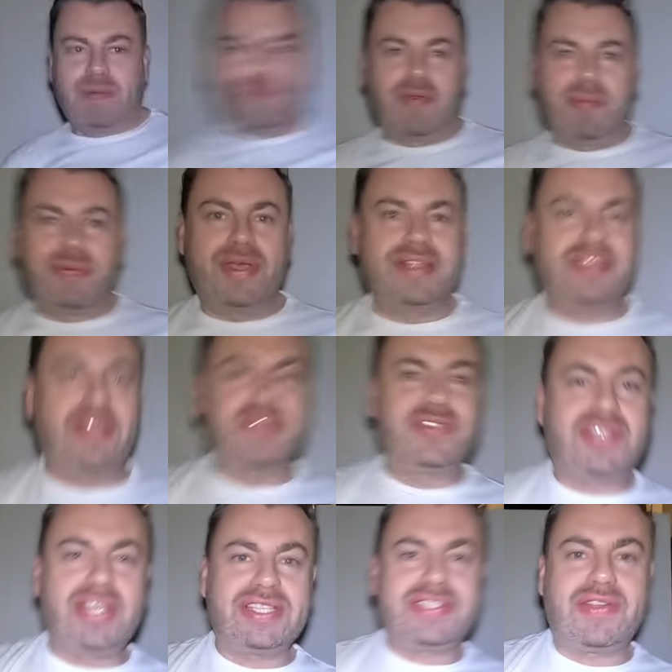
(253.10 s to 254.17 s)
Roberto
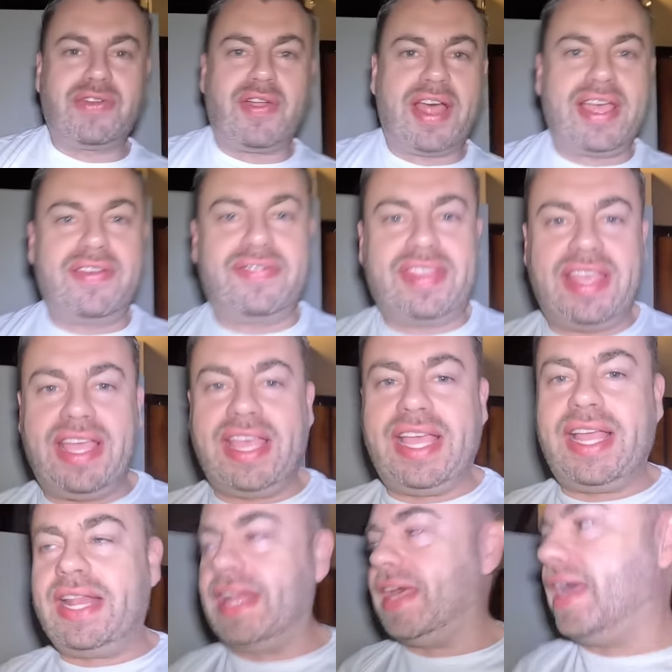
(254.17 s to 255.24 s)
just arrived
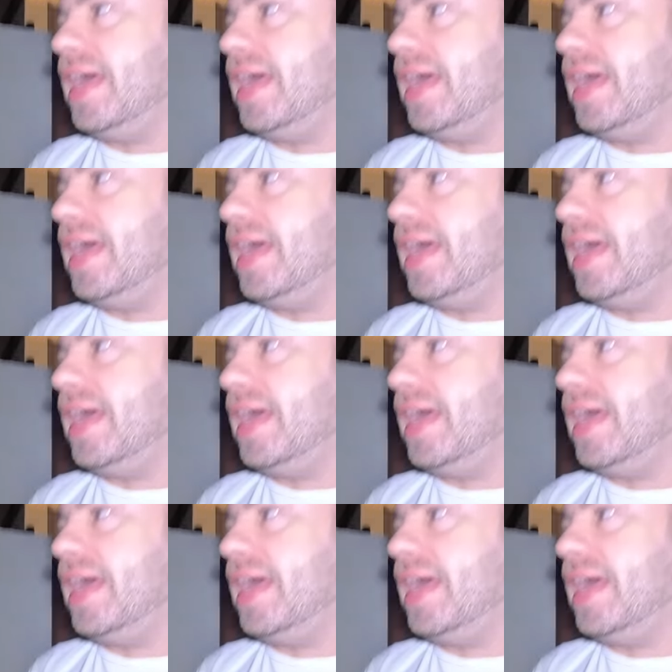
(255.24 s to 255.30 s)
in